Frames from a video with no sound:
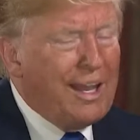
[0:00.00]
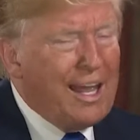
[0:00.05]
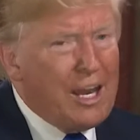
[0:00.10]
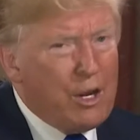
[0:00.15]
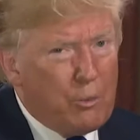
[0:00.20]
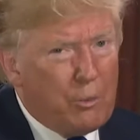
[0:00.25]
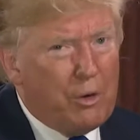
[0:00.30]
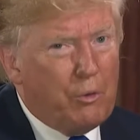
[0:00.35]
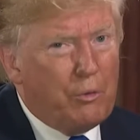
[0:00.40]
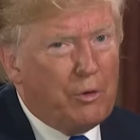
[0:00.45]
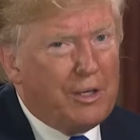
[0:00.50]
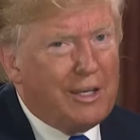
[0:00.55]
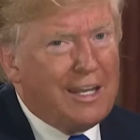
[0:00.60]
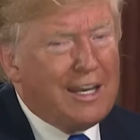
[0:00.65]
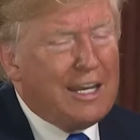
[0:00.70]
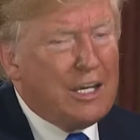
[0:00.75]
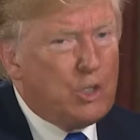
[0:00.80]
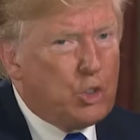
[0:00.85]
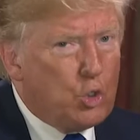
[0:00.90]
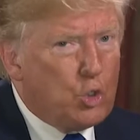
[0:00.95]
I don't want to really
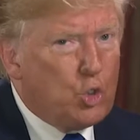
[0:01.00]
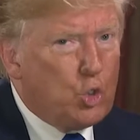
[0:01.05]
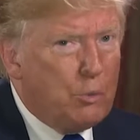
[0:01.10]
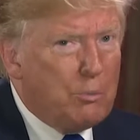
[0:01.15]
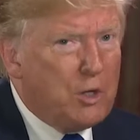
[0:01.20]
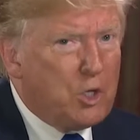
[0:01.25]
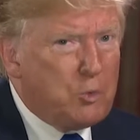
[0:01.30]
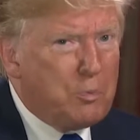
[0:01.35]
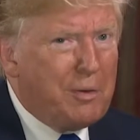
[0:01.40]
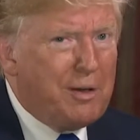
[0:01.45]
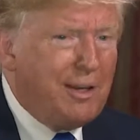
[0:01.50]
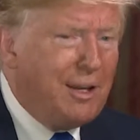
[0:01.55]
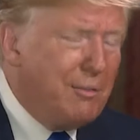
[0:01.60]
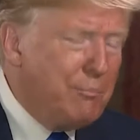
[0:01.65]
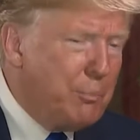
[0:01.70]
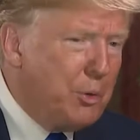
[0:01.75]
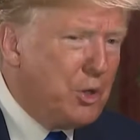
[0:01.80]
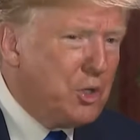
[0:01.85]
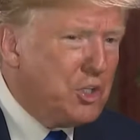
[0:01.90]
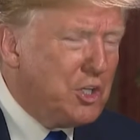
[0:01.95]
get into it too much, but
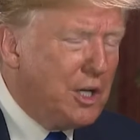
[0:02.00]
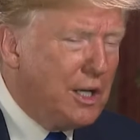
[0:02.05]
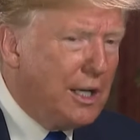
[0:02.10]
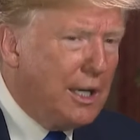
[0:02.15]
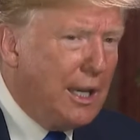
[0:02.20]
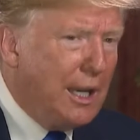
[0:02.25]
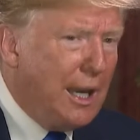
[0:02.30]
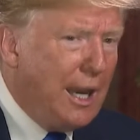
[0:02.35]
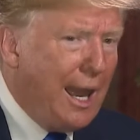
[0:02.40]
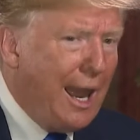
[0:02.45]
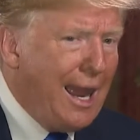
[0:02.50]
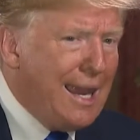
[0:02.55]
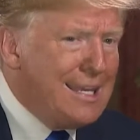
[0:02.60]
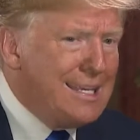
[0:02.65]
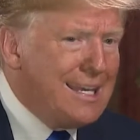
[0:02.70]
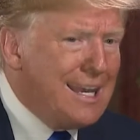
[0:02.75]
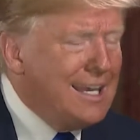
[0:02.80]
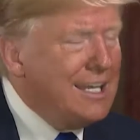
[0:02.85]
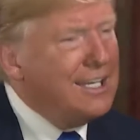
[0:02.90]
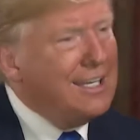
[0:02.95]
personally, I
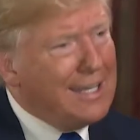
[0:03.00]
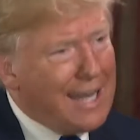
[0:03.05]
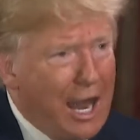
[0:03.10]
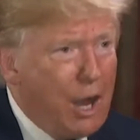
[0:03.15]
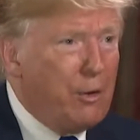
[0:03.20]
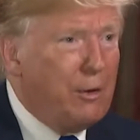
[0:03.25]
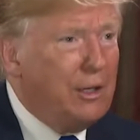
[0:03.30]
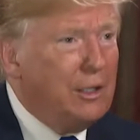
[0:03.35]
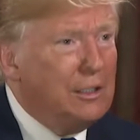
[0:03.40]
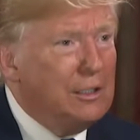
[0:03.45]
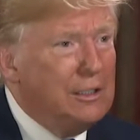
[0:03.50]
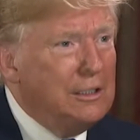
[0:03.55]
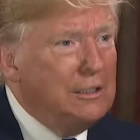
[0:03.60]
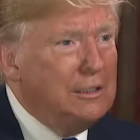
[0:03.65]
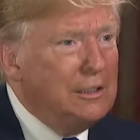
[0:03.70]
tend to doubt it.